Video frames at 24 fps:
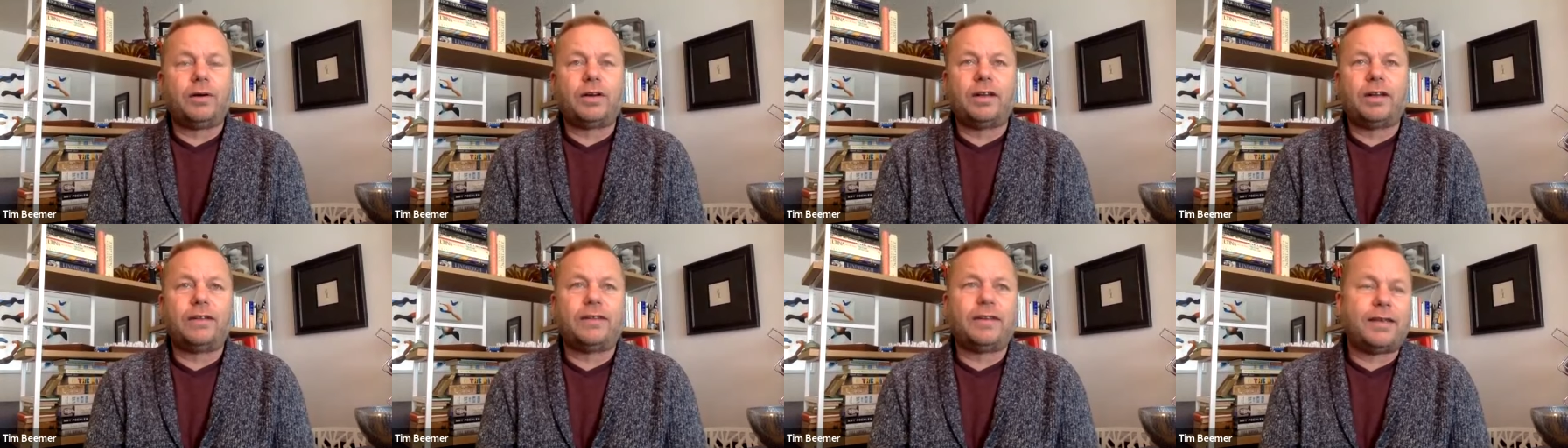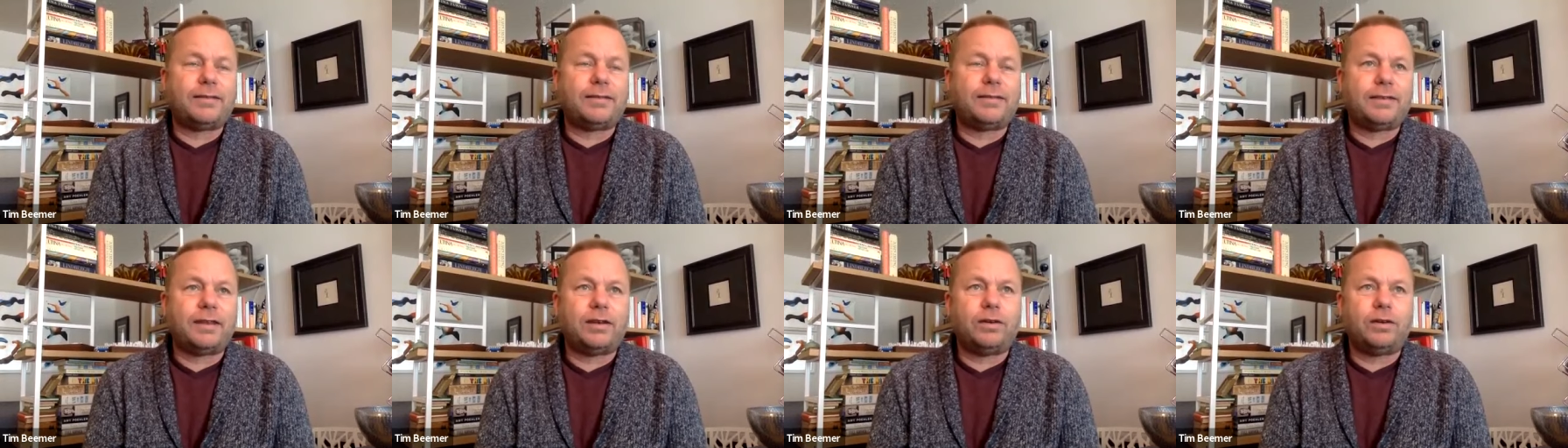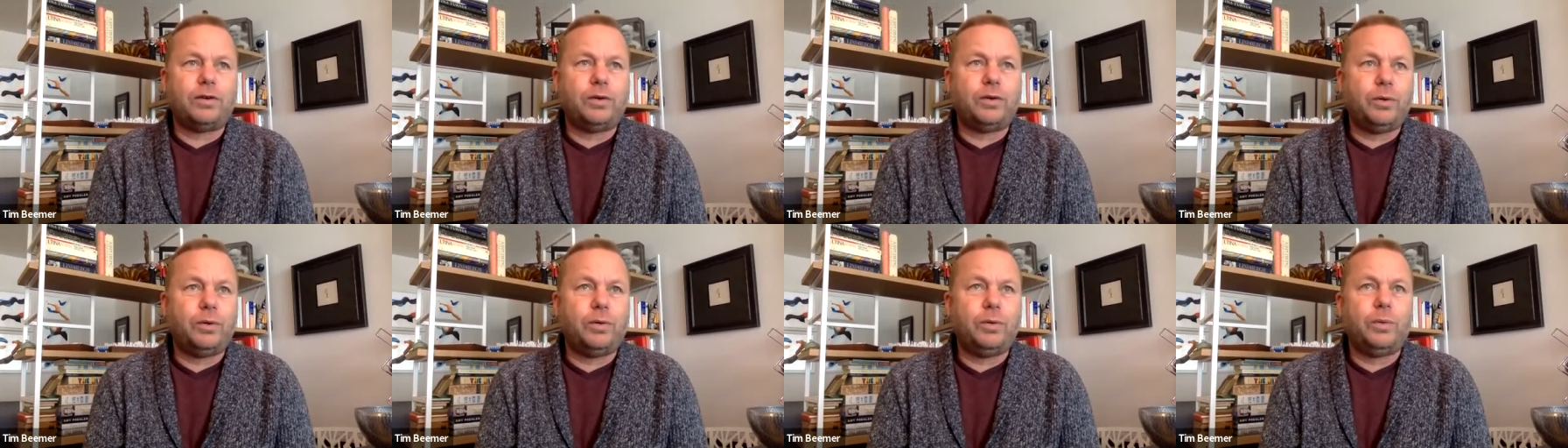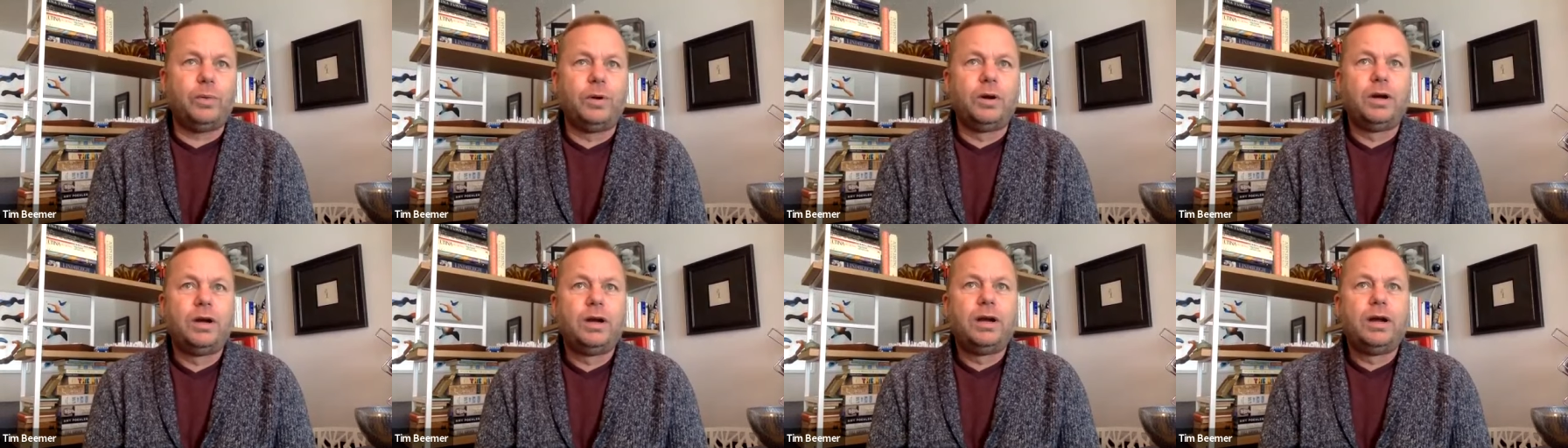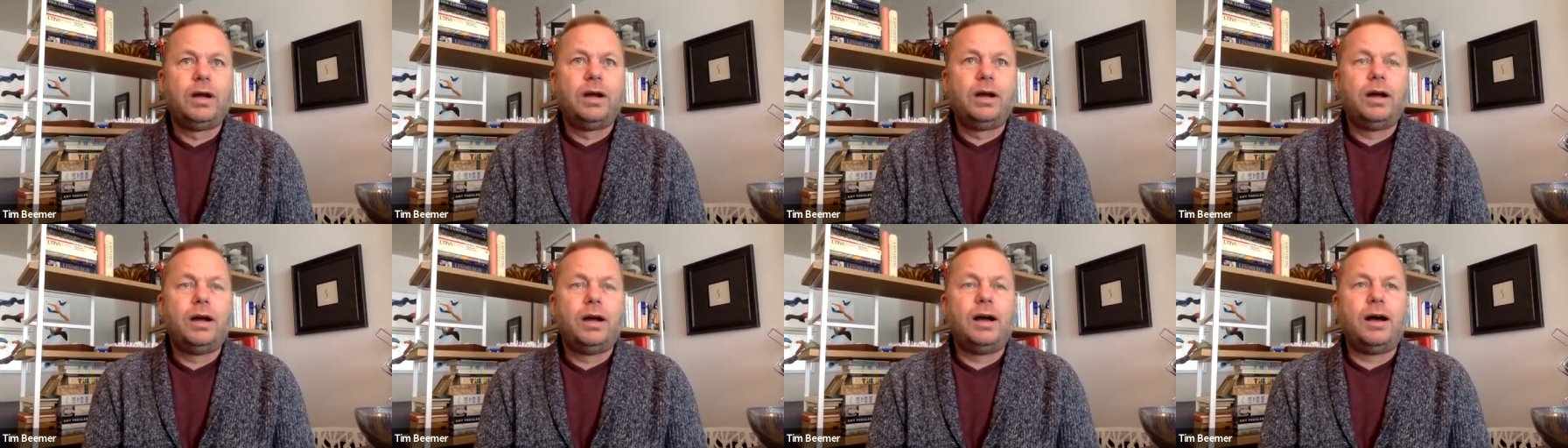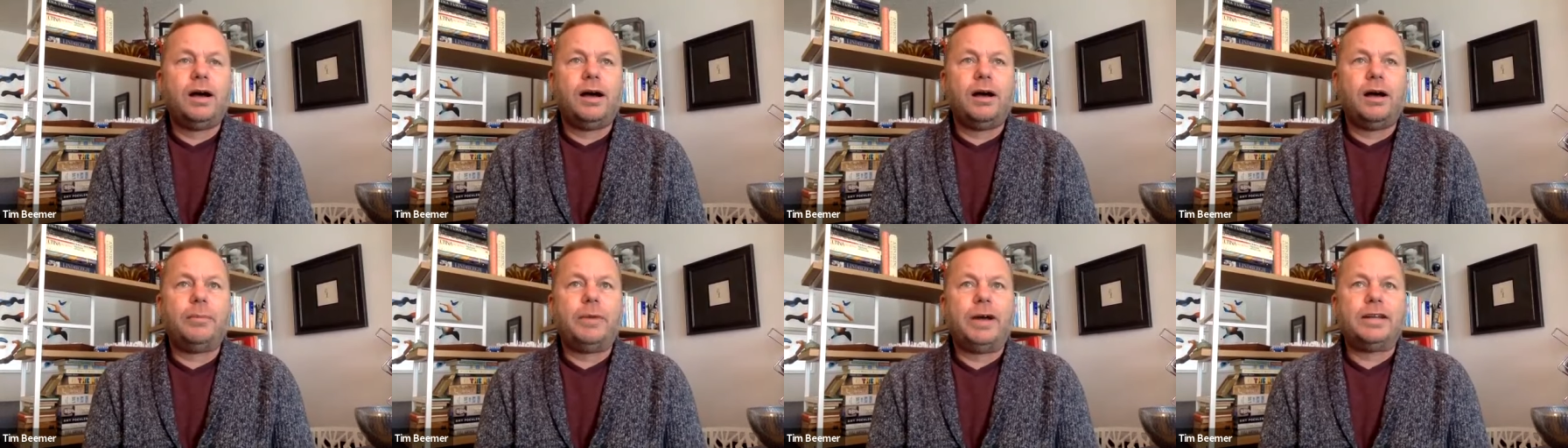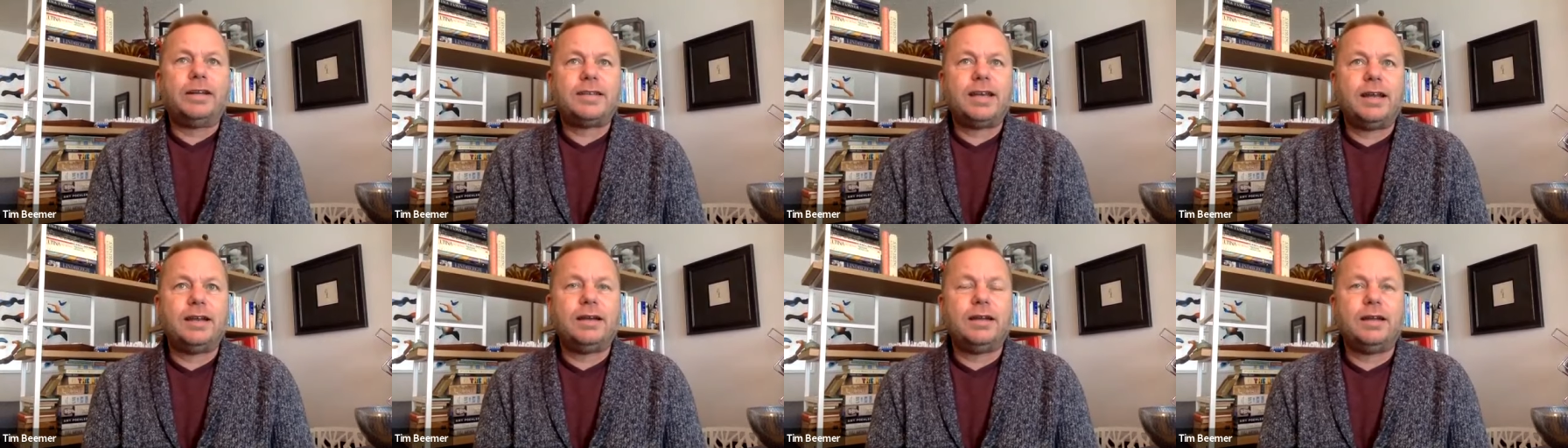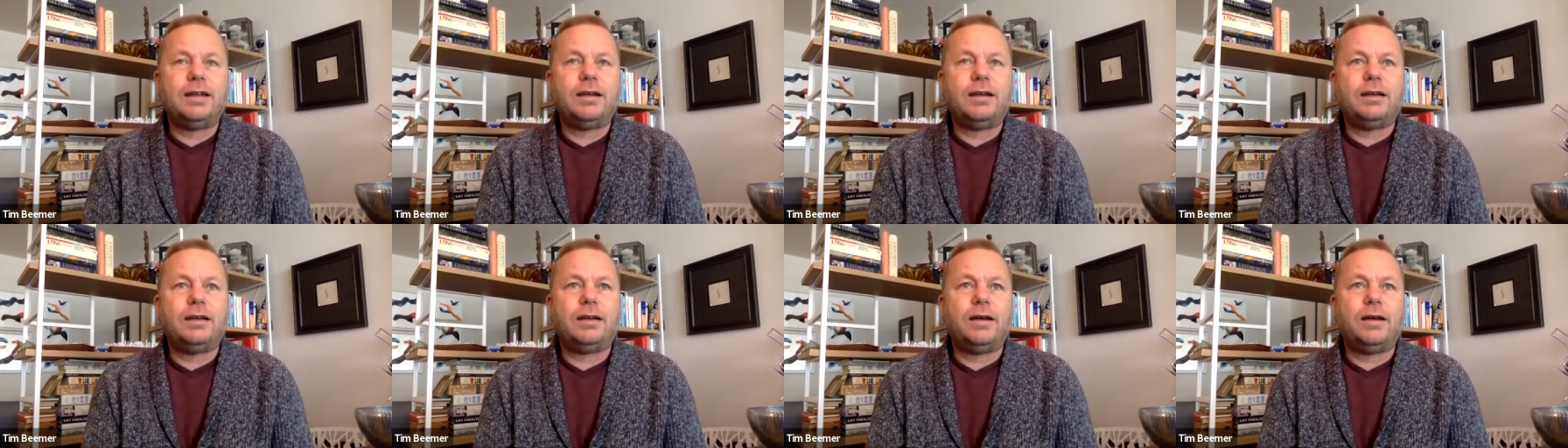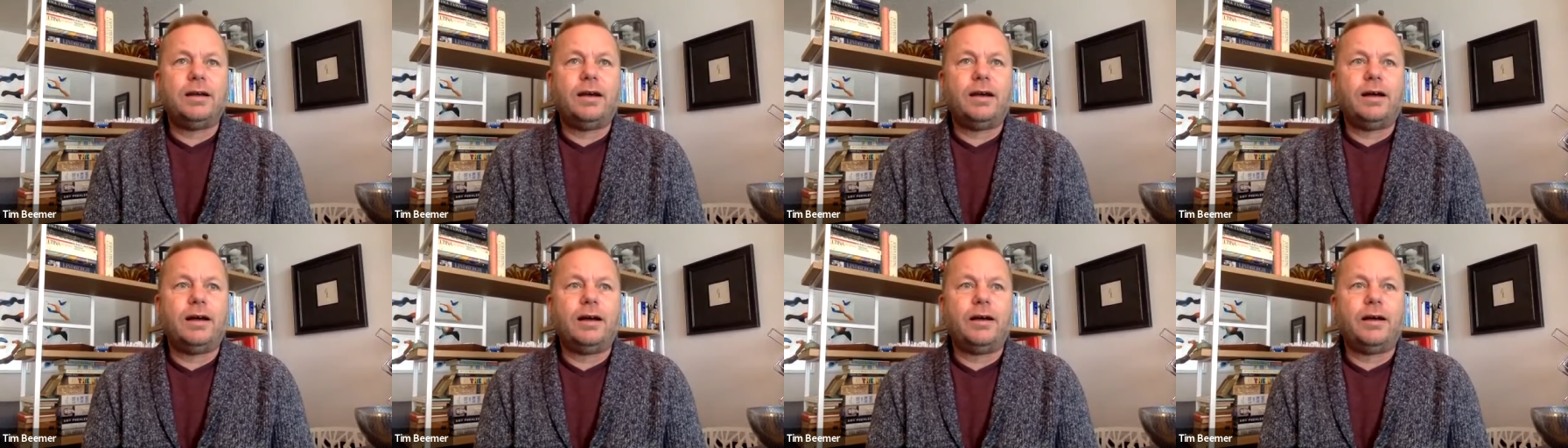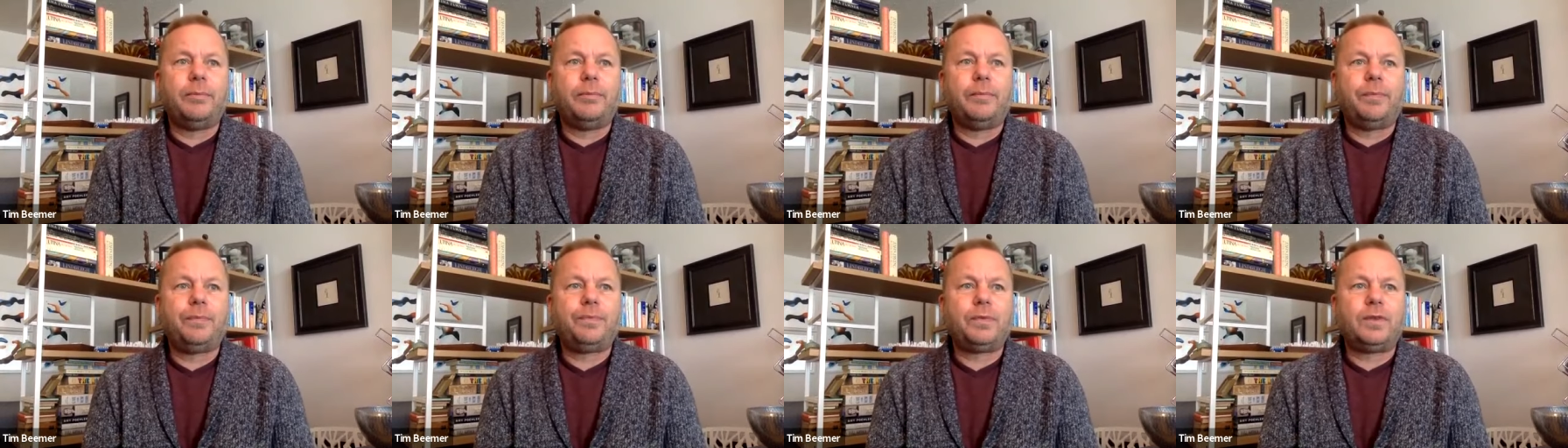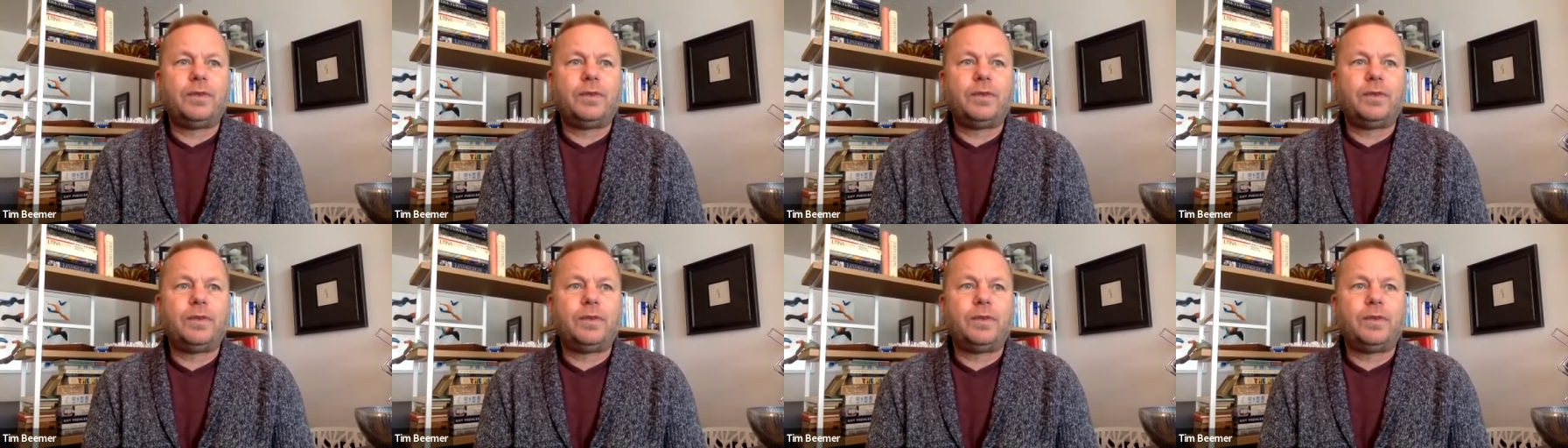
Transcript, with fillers: contestant who um, attended um,